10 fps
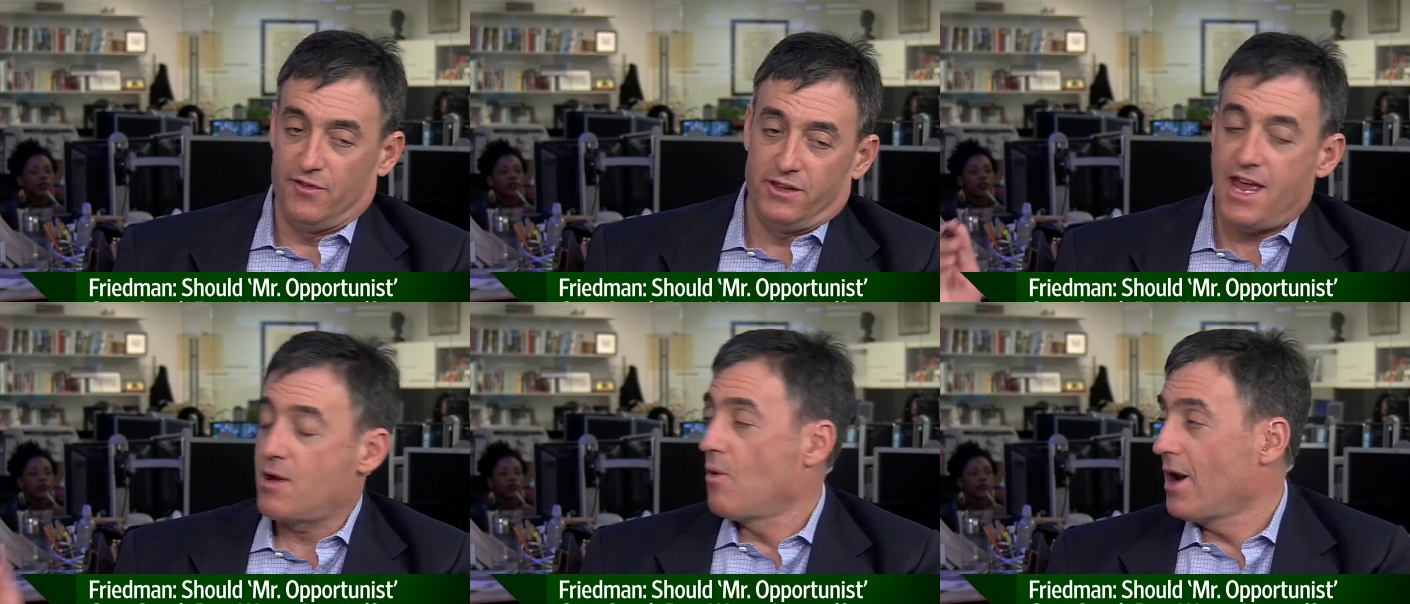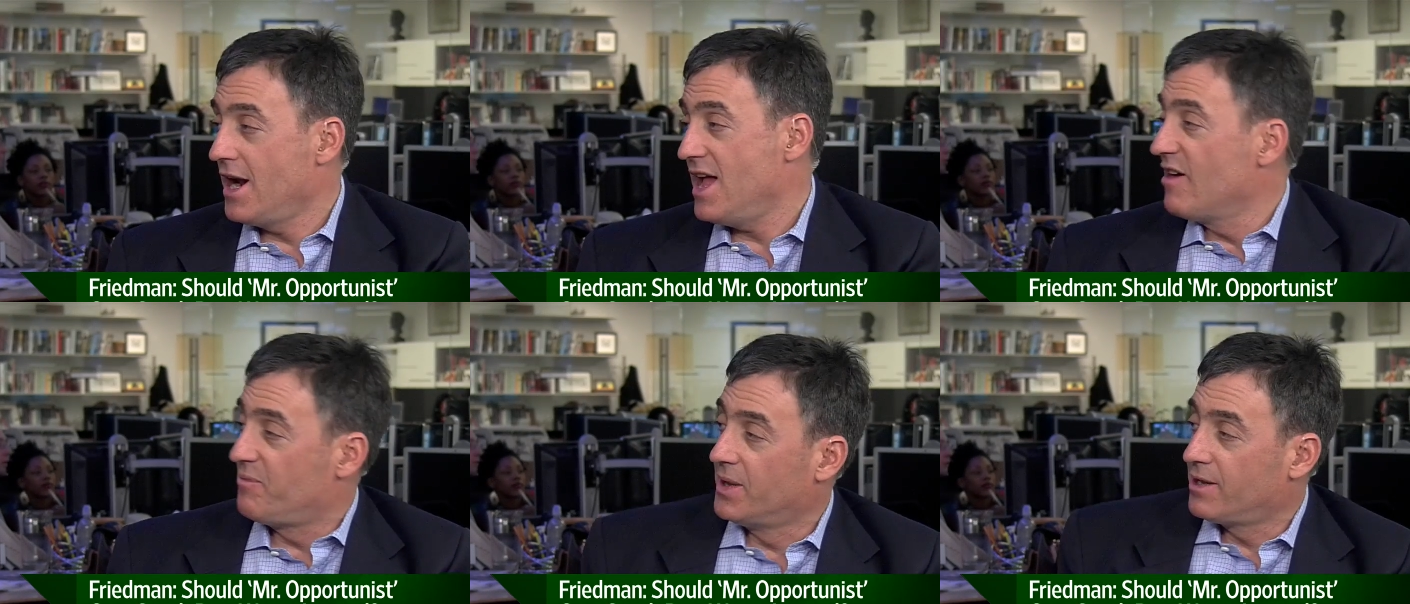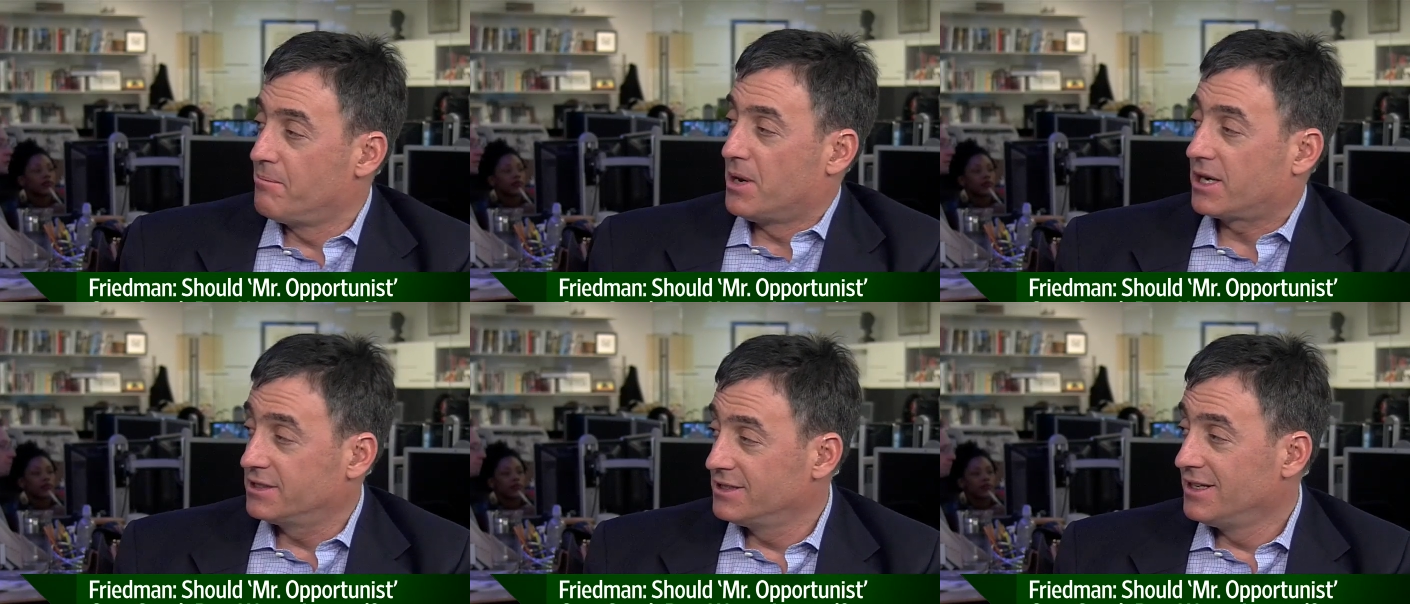Speaker 1: But if you take one and a half million
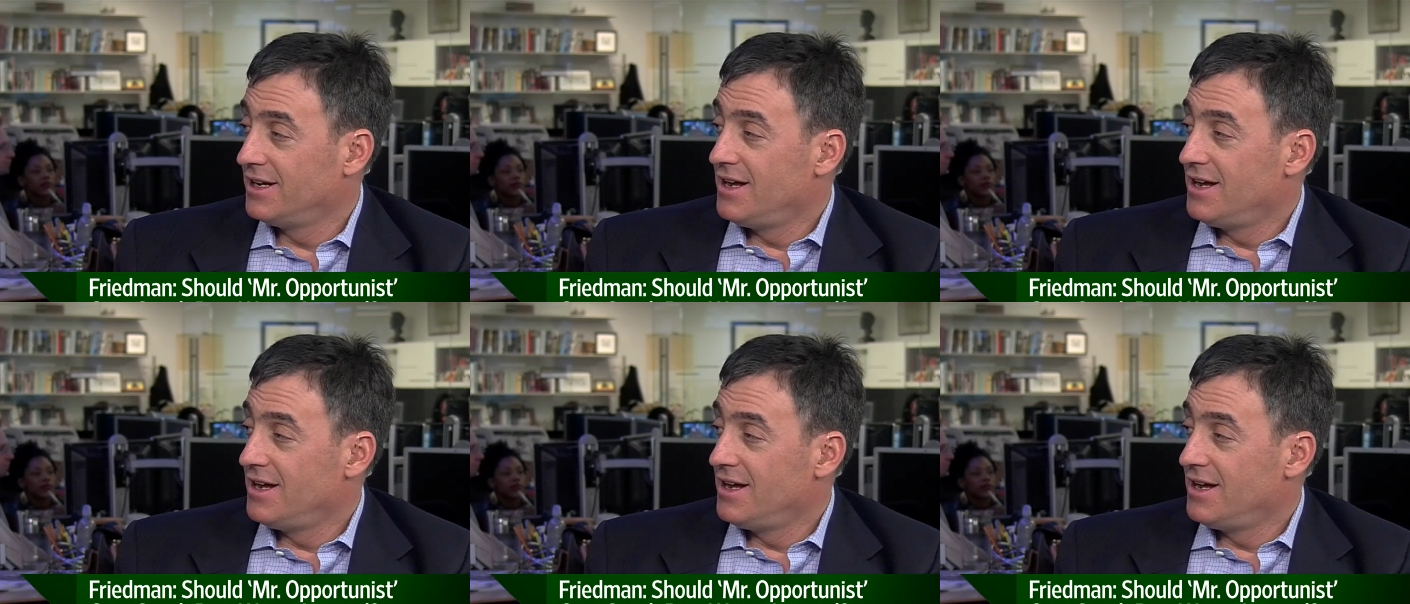bucks,